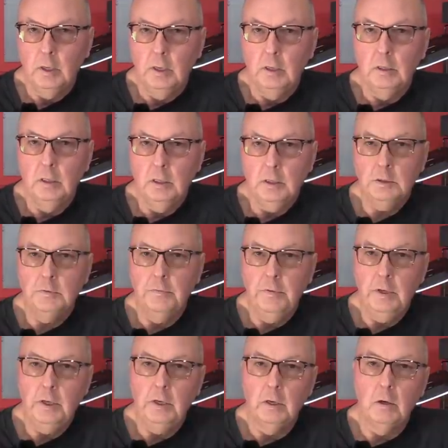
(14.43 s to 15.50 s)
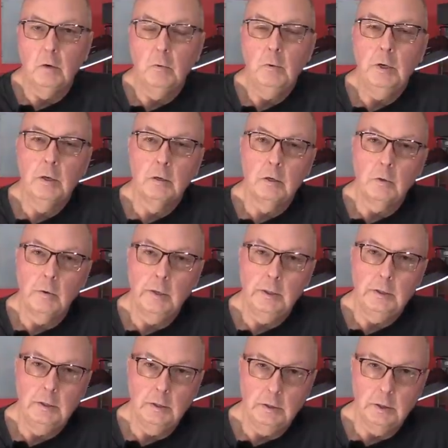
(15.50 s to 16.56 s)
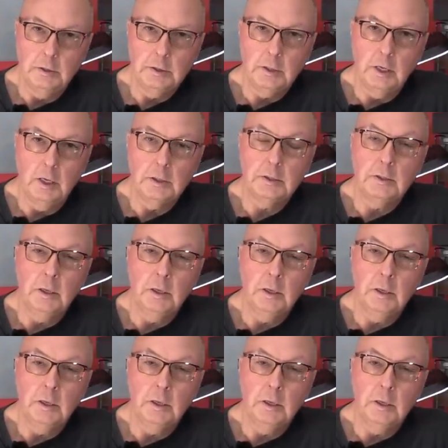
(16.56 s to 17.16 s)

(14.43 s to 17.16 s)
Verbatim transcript: In this video, we are going to discuss